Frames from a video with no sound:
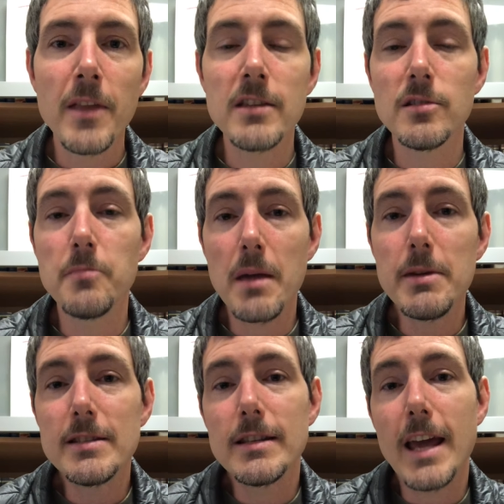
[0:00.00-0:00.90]
And so
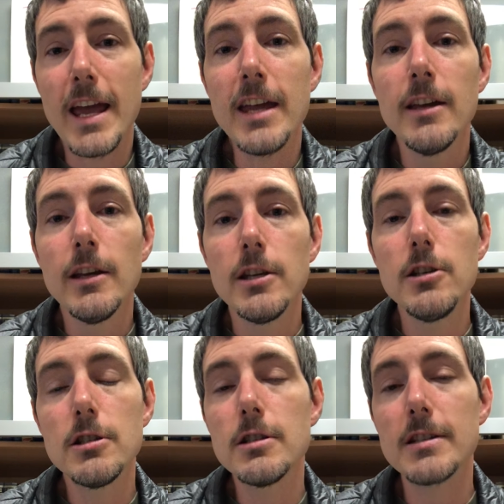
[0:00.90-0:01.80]
maybe today
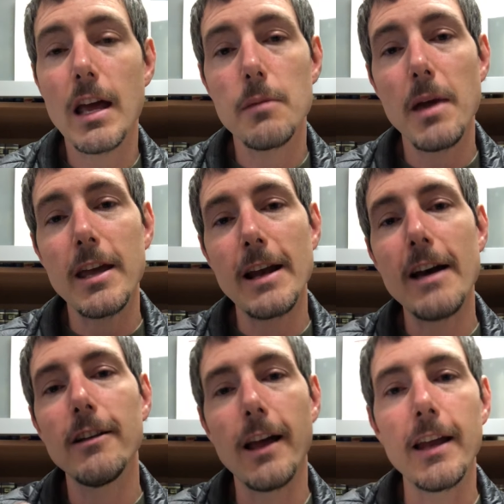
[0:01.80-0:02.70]
you should just kind of make an
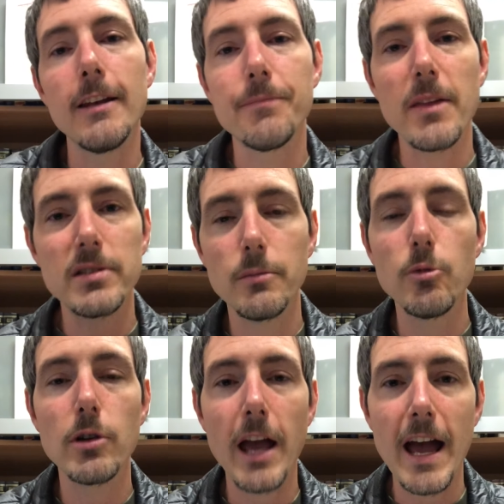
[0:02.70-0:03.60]
outline. If
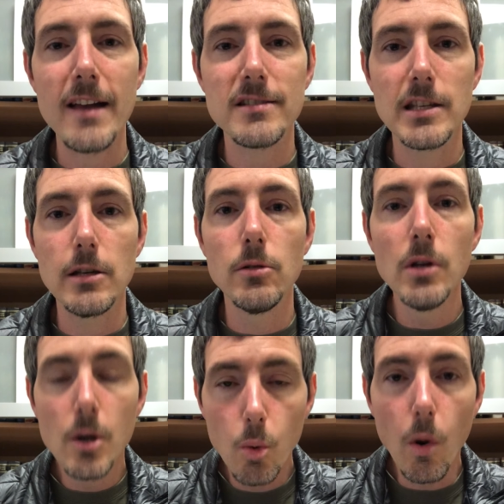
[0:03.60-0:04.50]
someone were to ask you,
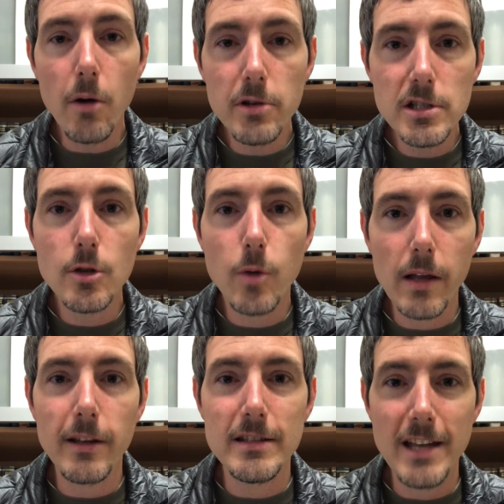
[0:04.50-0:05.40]
what would you
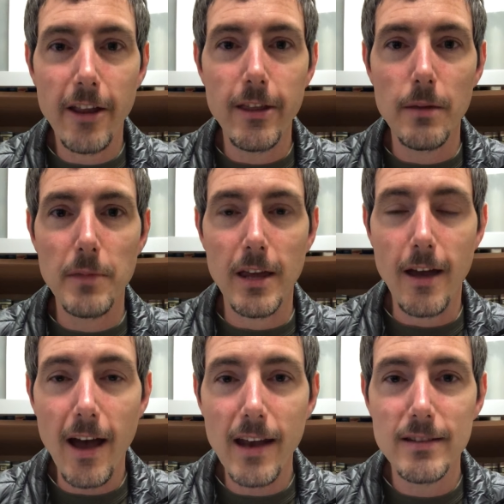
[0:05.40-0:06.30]
quickly tell them that
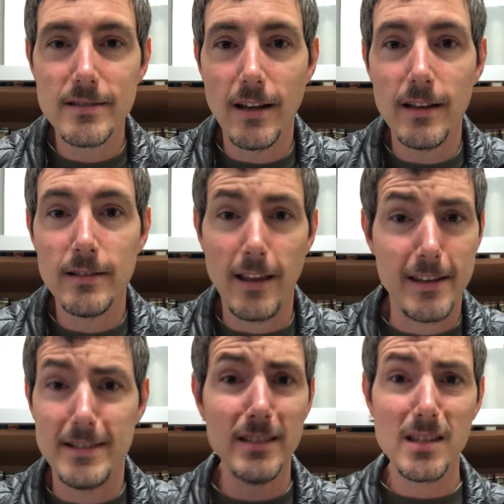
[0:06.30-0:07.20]
God has done
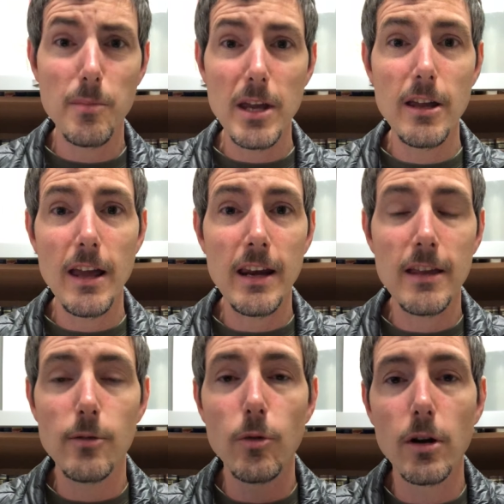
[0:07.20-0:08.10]
like since the
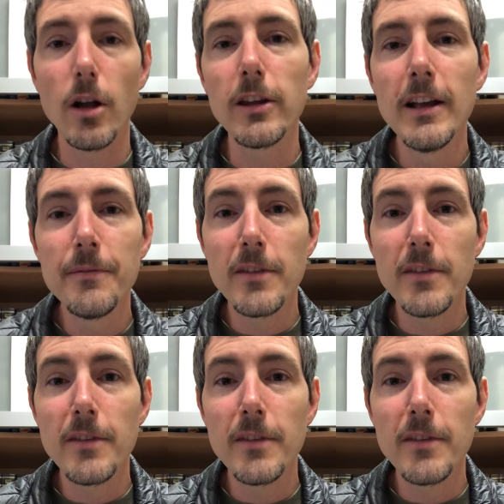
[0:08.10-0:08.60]
beginning of the world?